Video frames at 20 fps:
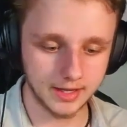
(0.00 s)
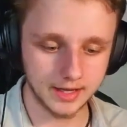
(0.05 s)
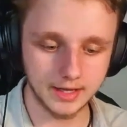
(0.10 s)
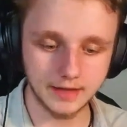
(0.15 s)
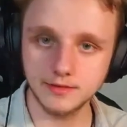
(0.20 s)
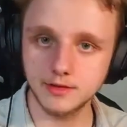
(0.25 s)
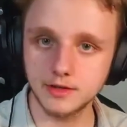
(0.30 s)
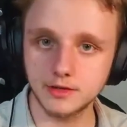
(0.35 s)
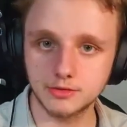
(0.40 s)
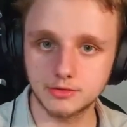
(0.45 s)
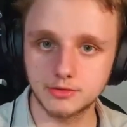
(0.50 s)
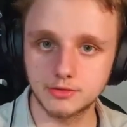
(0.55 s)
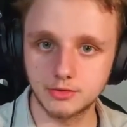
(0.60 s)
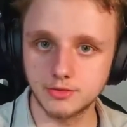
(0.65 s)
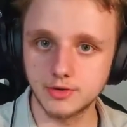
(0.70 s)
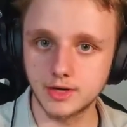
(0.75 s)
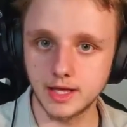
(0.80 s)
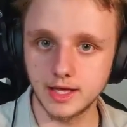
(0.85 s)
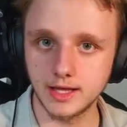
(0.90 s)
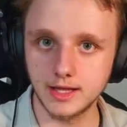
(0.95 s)
in this
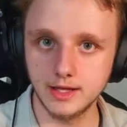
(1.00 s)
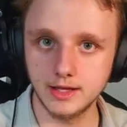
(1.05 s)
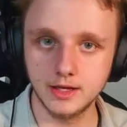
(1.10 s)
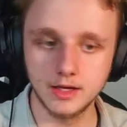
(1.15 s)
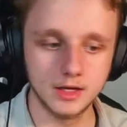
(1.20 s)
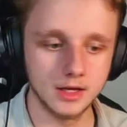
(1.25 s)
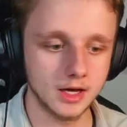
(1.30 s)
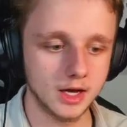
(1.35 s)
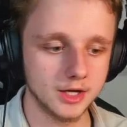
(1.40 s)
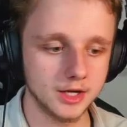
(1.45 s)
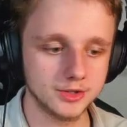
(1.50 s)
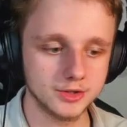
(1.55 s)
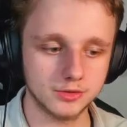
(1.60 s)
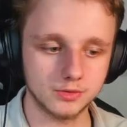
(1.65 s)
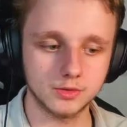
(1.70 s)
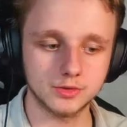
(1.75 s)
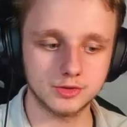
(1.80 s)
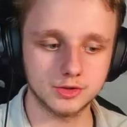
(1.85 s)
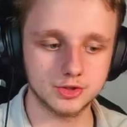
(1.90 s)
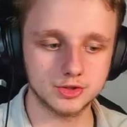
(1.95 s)
today. I just
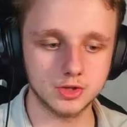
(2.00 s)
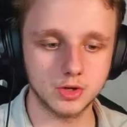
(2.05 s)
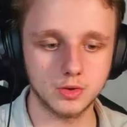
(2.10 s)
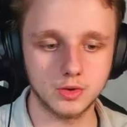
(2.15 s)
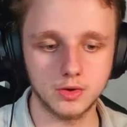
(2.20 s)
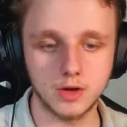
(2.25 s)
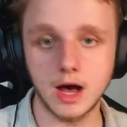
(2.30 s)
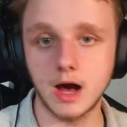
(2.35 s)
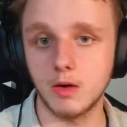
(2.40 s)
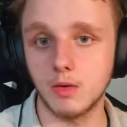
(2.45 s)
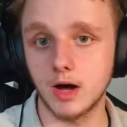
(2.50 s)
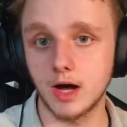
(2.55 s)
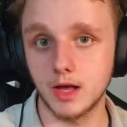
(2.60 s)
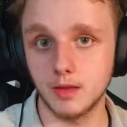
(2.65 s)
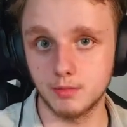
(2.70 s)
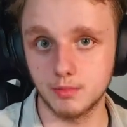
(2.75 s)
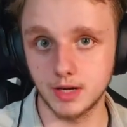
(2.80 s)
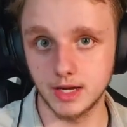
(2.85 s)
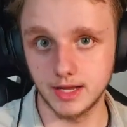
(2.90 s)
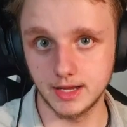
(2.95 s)
want to show you how I
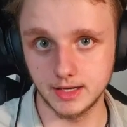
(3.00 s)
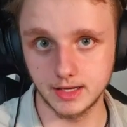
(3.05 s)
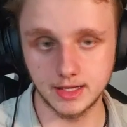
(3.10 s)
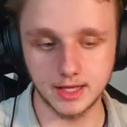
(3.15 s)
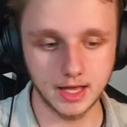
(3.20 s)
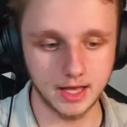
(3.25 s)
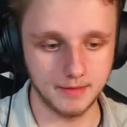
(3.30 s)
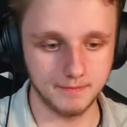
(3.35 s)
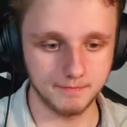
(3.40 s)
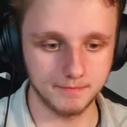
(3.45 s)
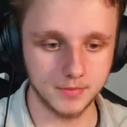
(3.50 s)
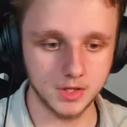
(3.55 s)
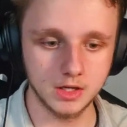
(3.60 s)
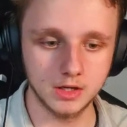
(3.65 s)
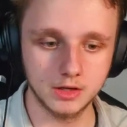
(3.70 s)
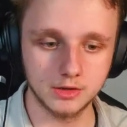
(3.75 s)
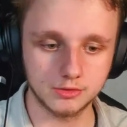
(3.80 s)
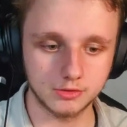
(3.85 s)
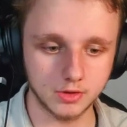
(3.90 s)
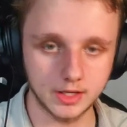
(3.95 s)
play the game.
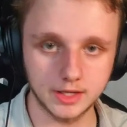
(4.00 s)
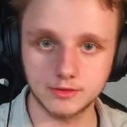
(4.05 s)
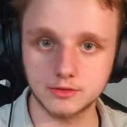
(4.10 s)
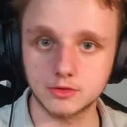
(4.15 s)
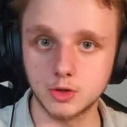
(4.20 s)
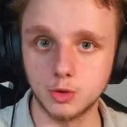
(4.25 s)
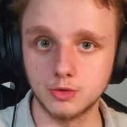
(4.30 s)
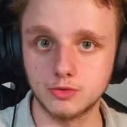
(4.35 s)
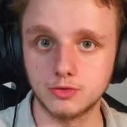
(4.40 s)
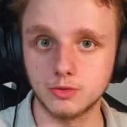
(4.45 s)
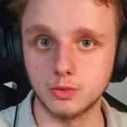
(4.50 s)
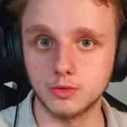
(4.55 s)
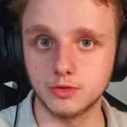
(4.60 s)
So let's go to